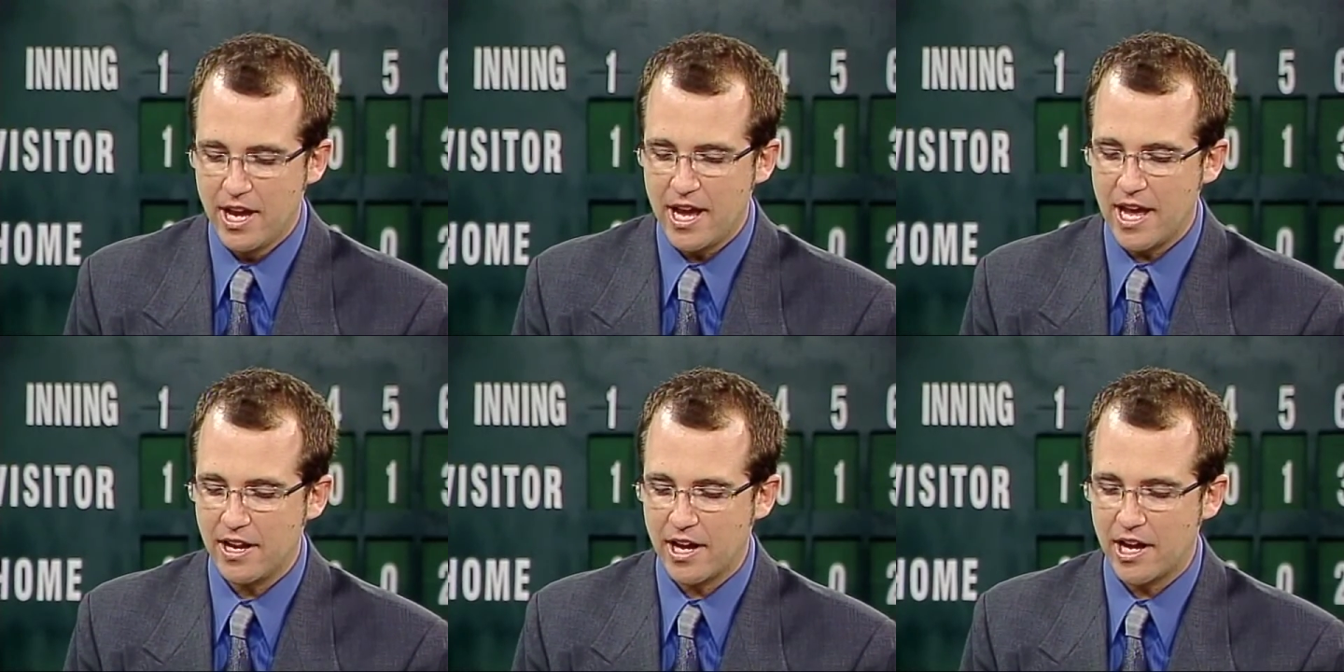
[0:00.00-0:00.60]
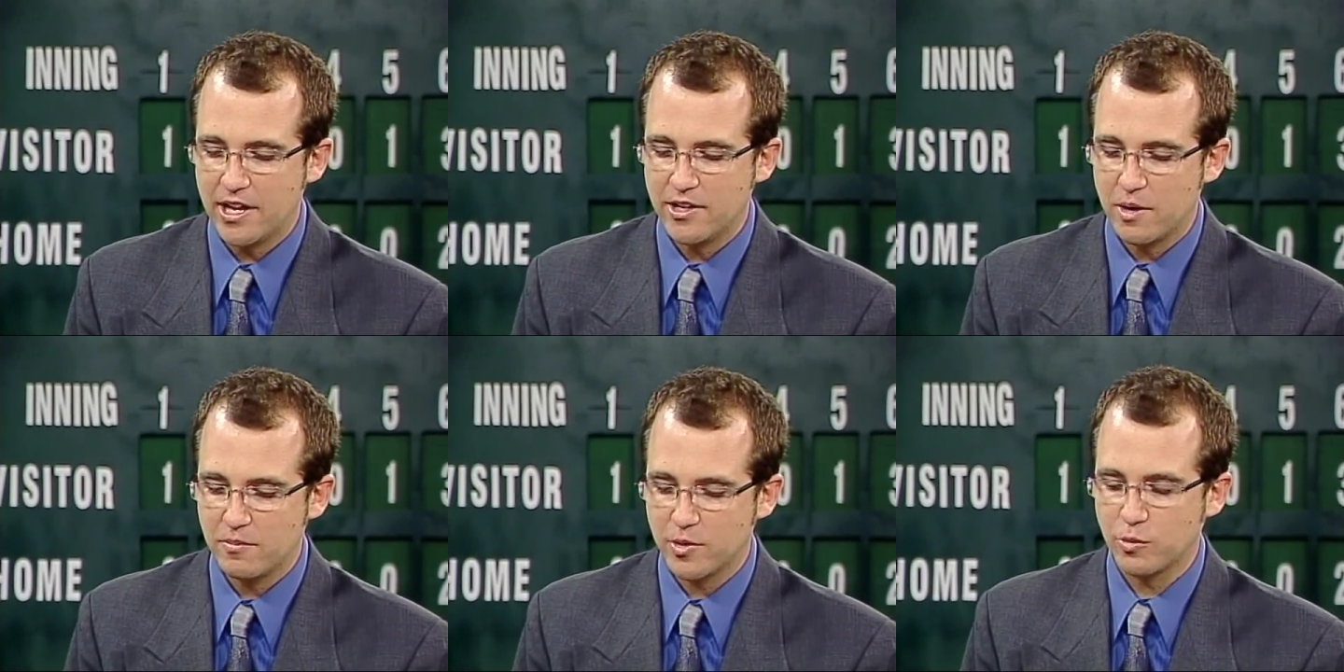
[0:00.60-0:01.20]
And
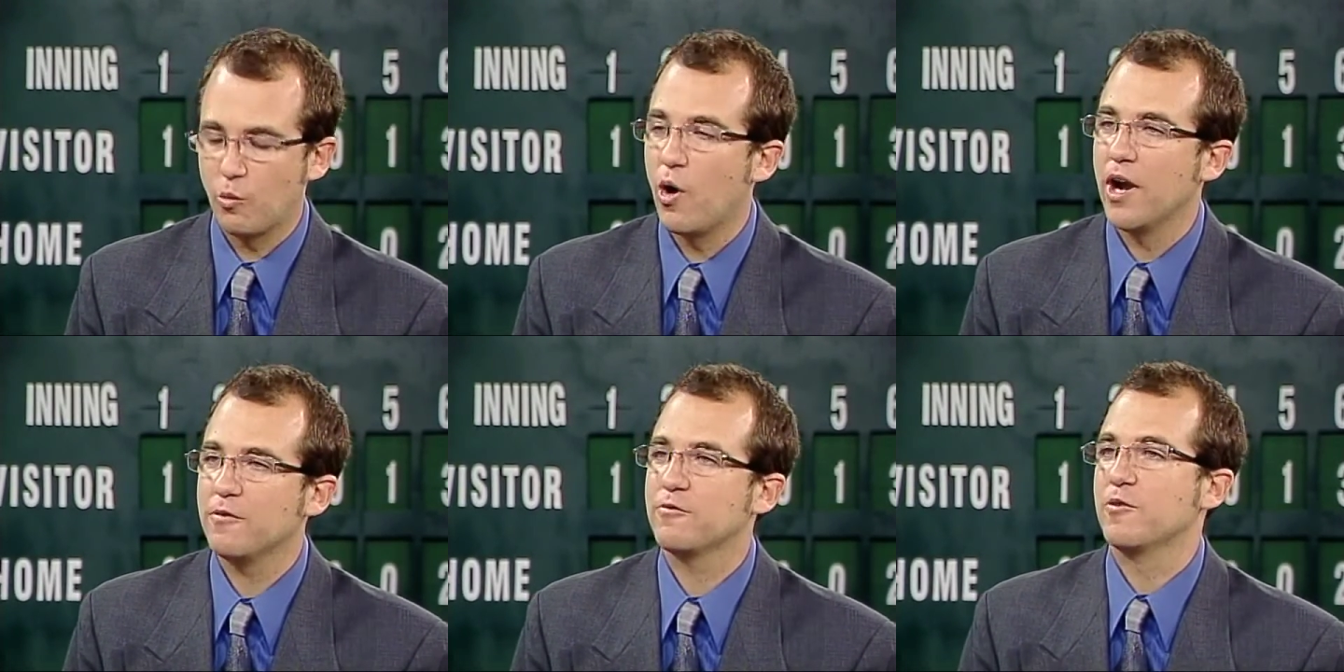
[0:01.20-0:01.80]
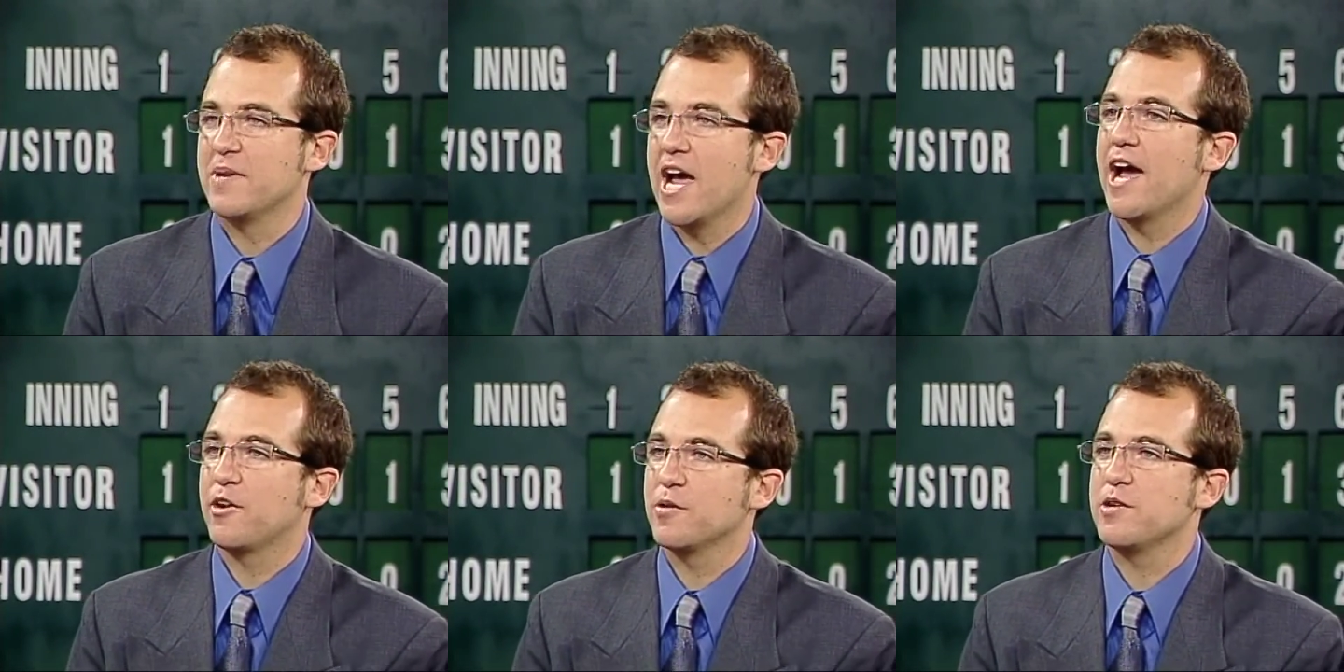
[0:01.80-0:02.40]
number 1, for me,
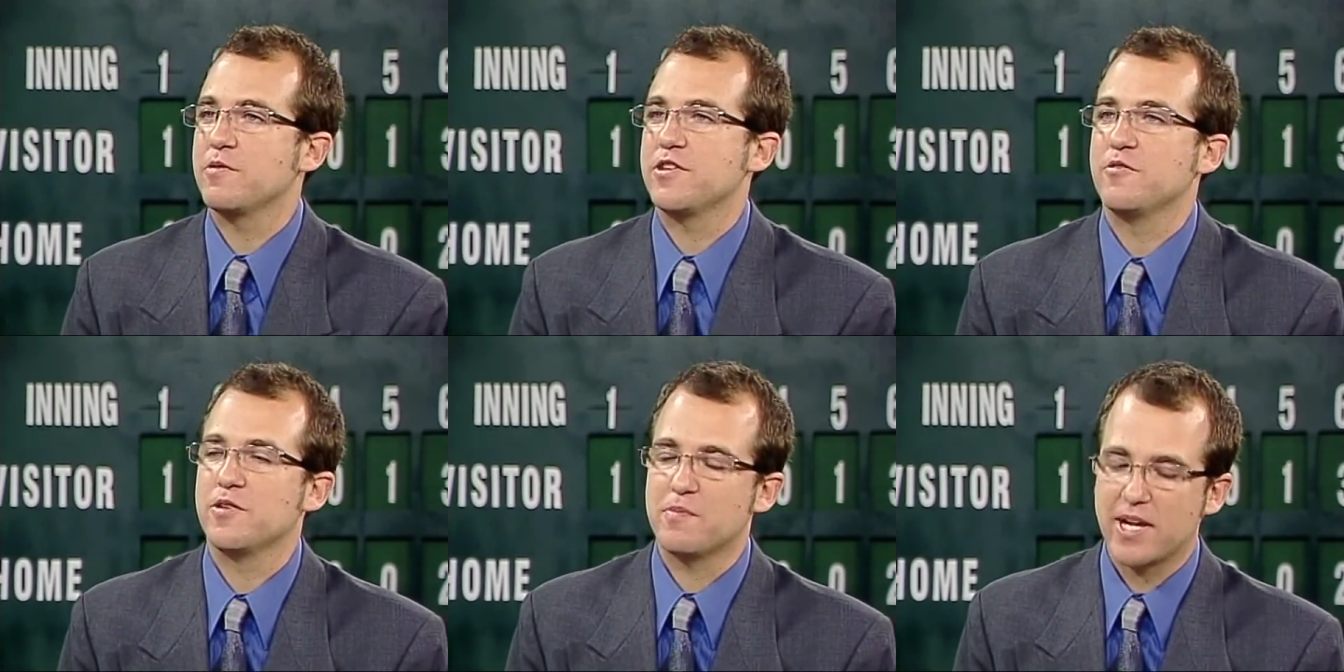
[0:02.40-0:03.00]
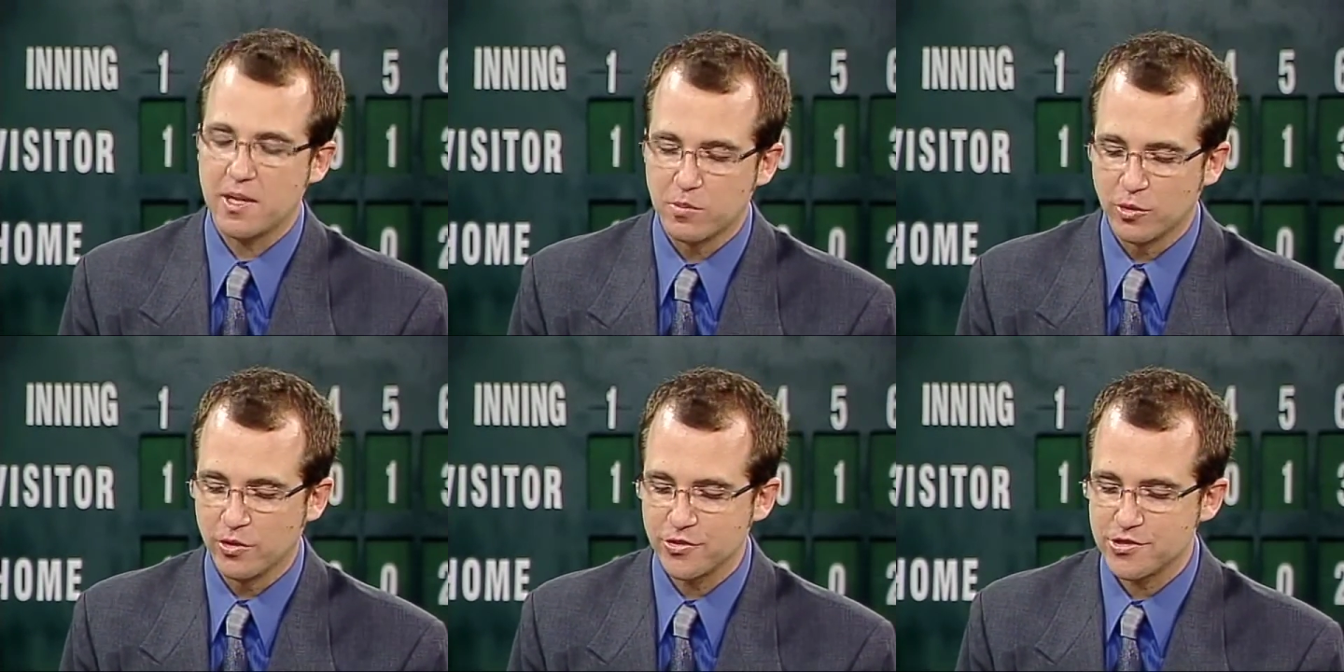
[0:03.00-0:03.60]
I agreed with you with Becky
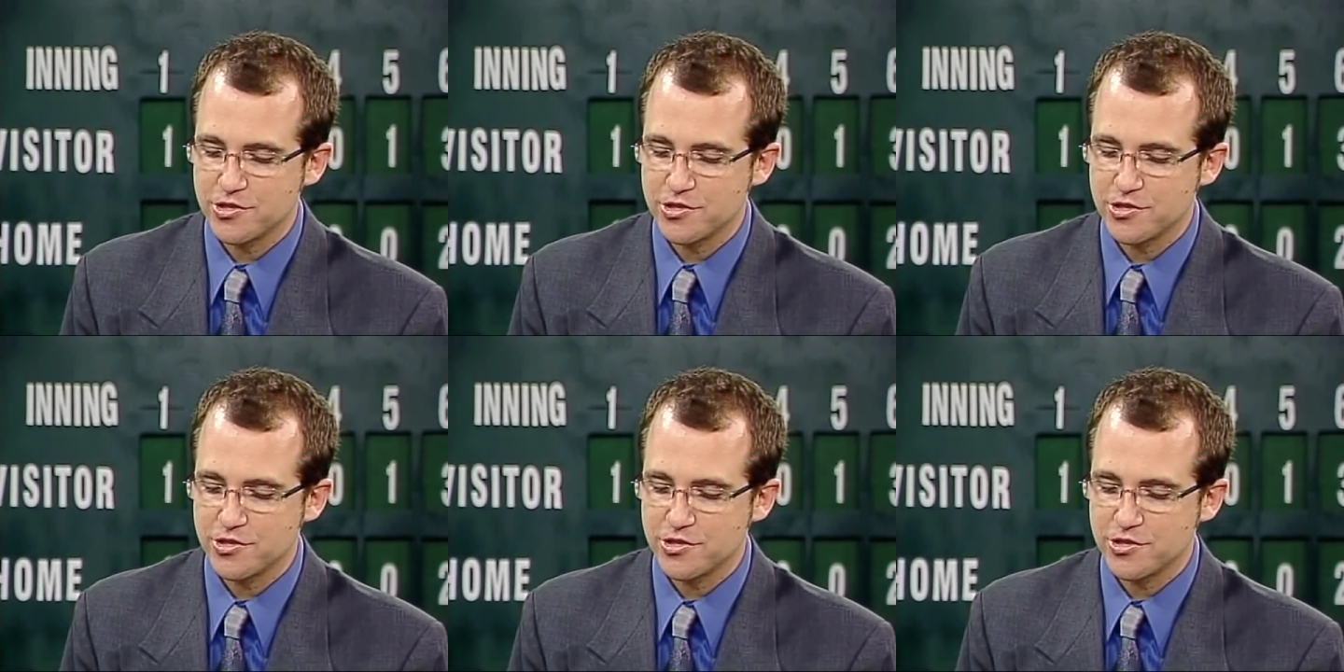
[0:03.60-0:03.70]
Burles.